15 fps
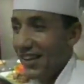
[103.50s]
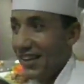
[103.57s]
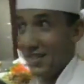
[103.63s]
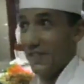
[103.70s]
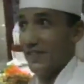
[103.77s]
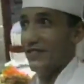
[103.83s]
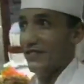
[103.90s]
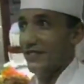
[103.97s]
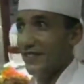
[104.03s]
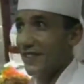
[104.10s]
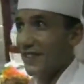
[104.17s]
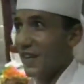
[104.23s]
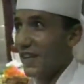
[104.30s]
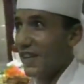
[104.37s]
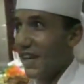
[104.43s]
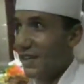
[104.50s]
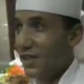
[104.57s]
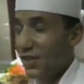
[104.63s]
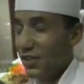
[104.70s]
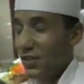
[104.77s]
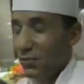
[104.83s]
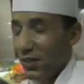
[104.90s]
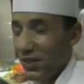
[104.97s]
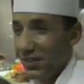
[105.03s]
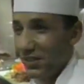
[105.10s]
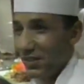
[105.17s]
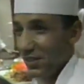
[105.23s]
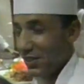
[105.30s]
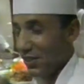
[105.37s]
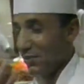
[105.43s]
and catch it with,
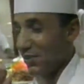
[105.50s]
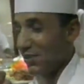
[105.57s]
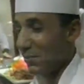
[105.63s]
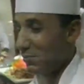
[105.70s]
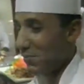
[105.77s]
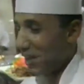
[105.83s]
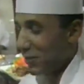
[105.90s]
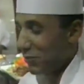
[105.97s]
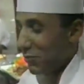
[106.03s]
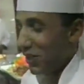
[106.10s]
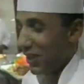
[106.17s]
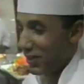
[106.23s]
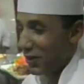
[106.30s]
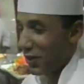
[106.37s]
you know, with the mouth wide